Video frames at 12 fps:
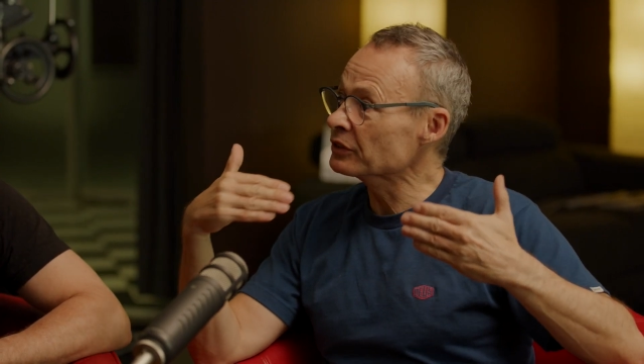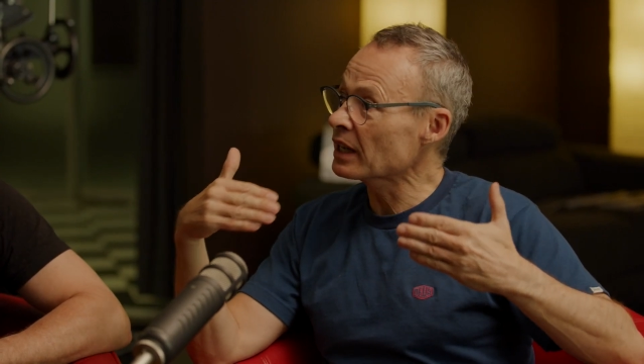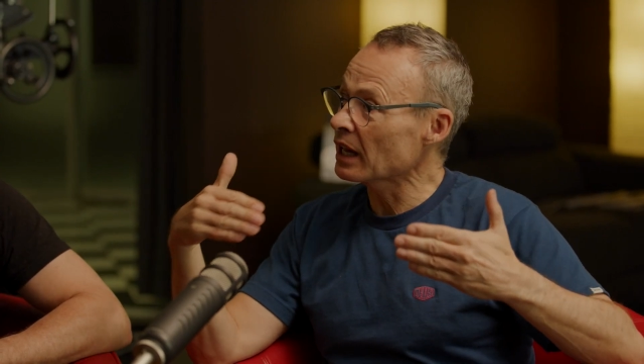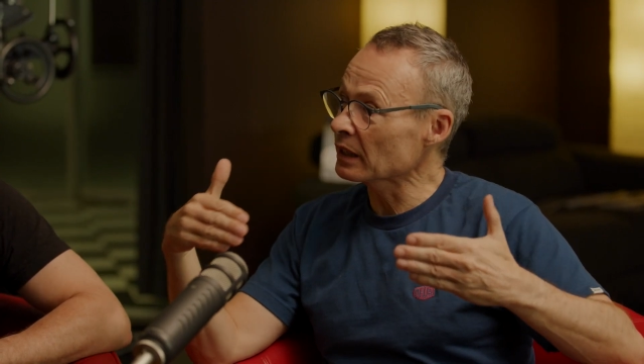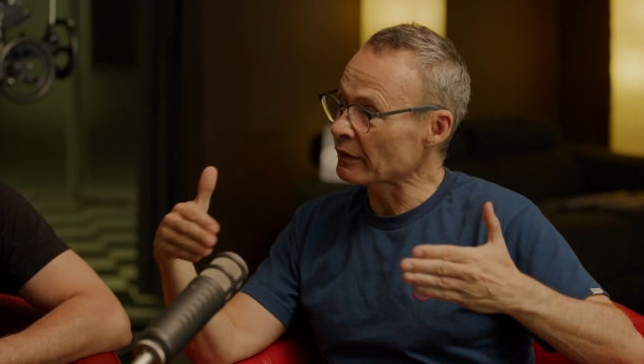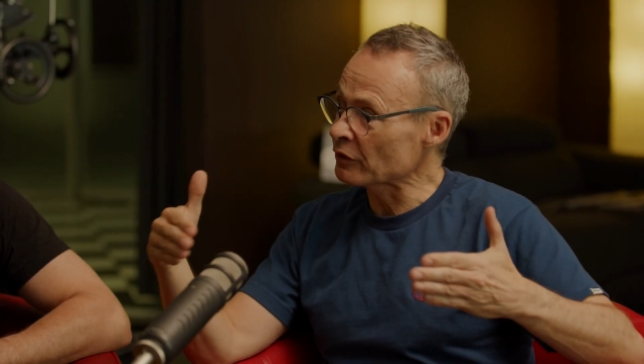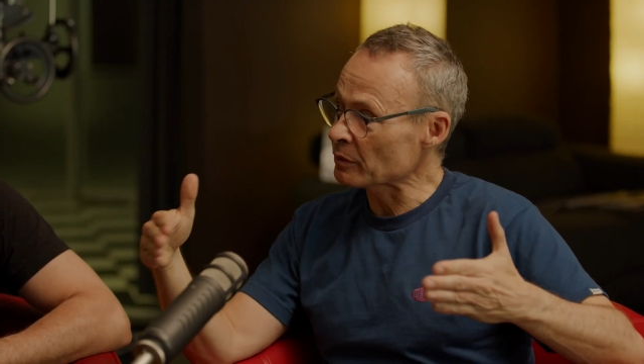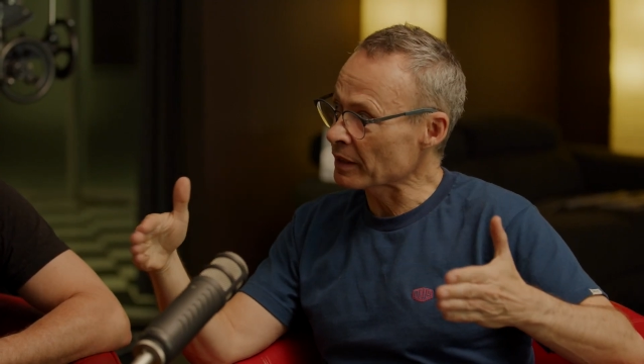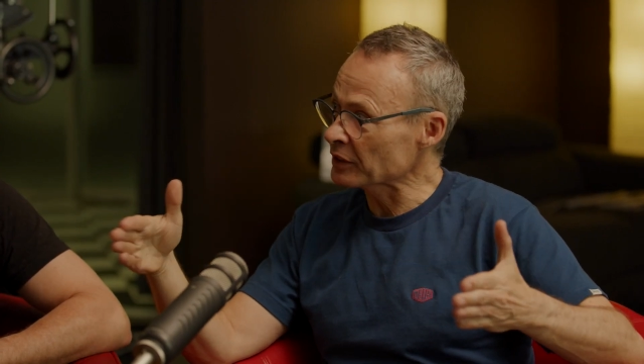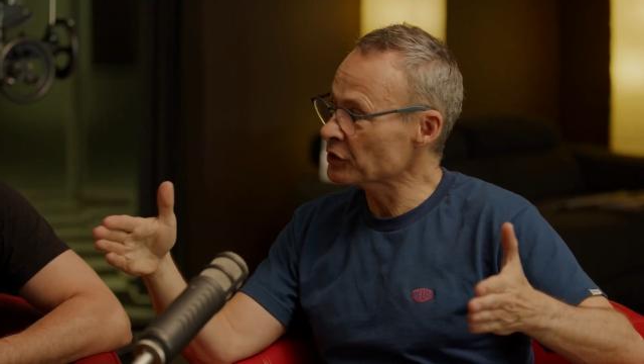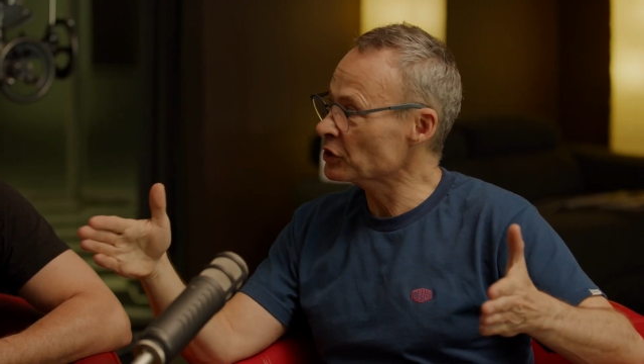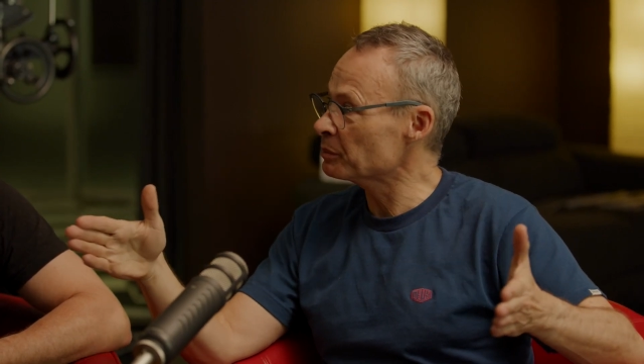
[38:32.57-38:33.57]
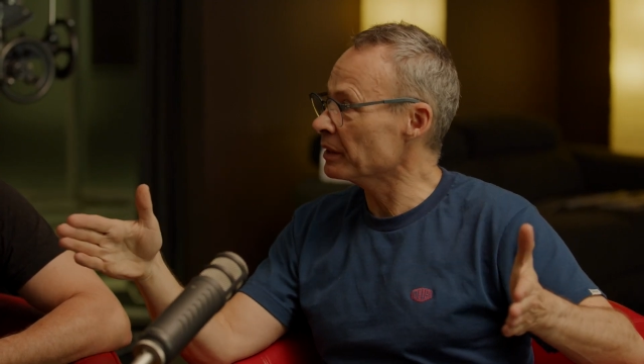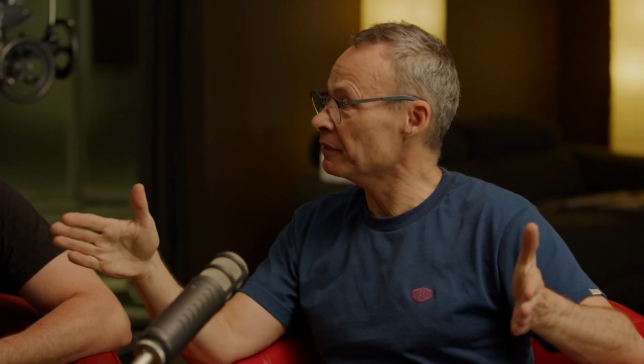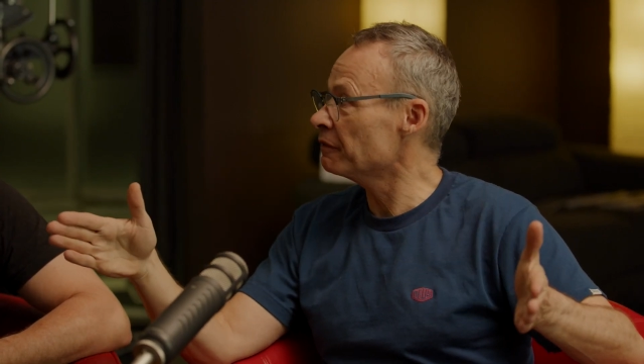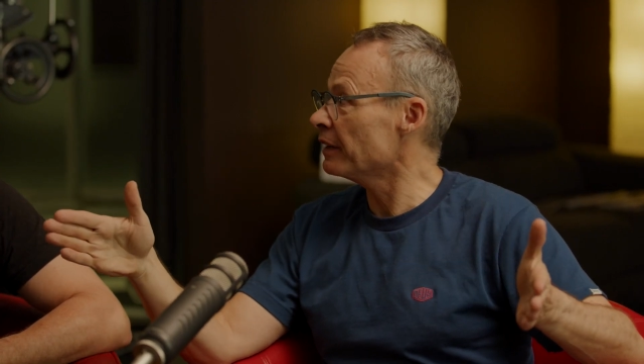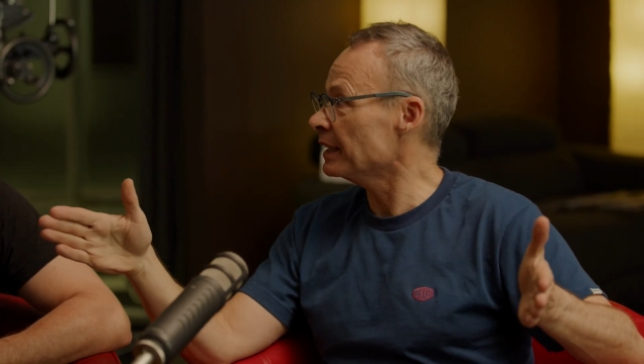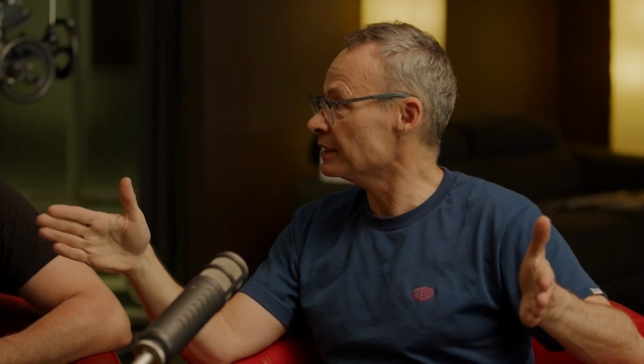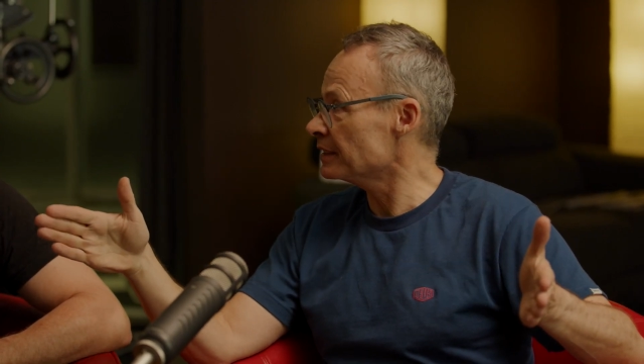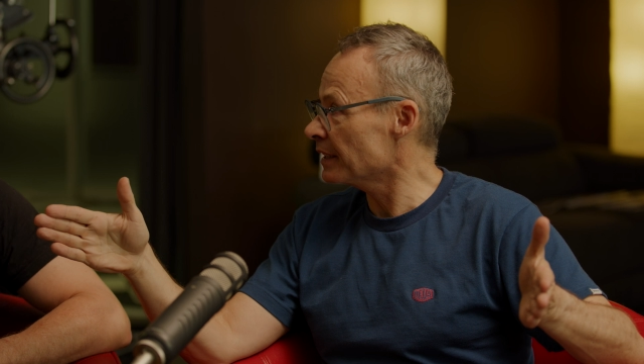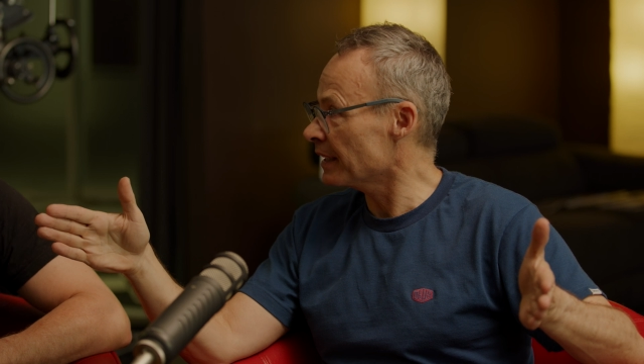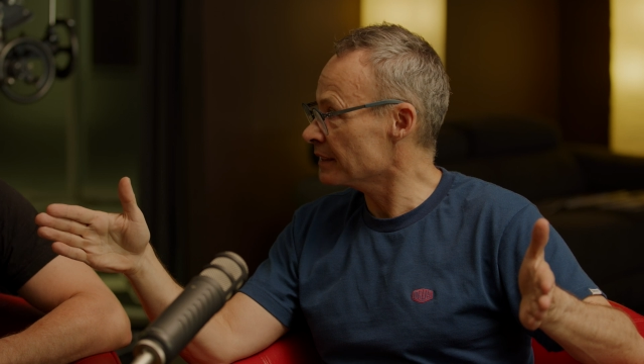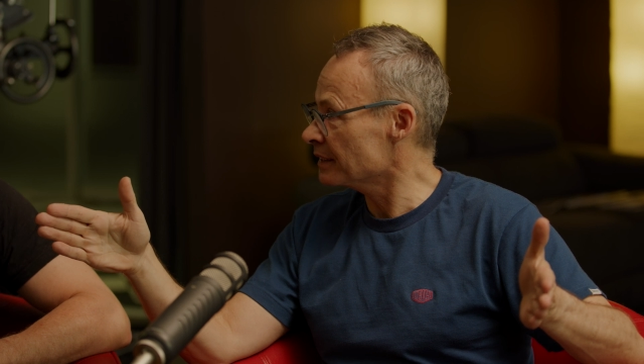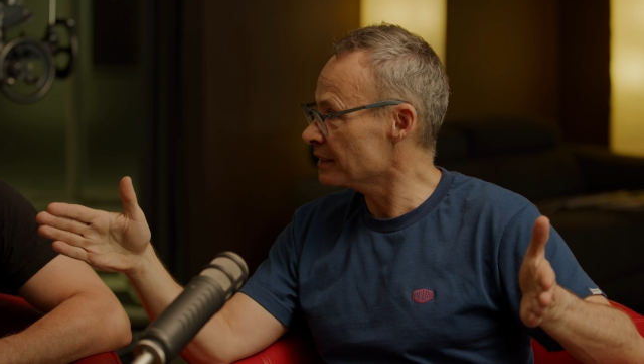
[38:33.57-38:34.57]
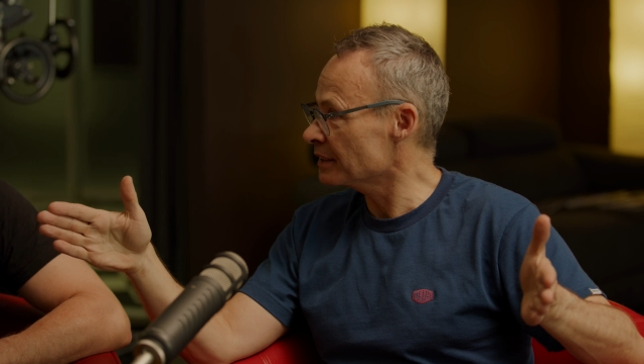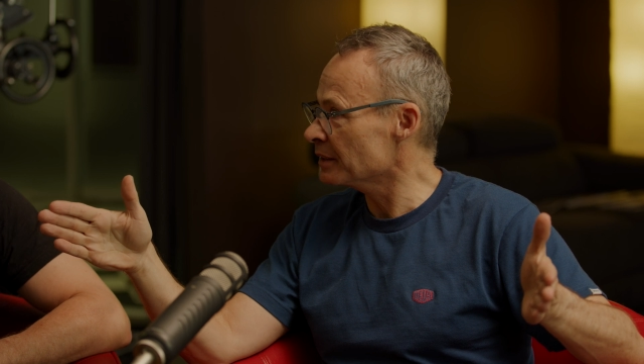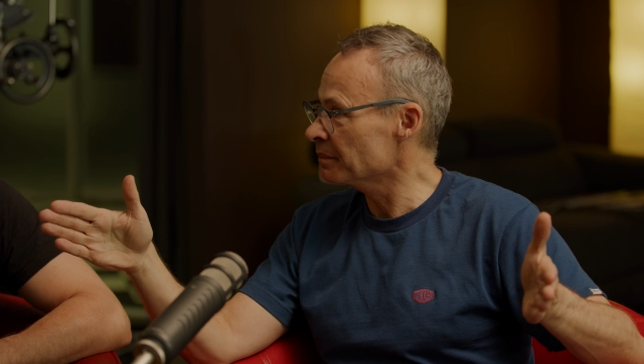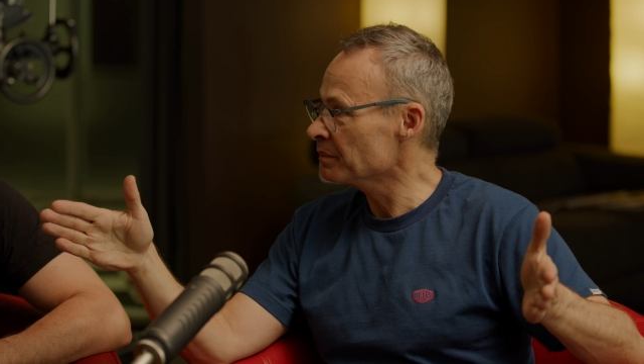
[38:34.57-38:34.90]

of color information is being fed into that system.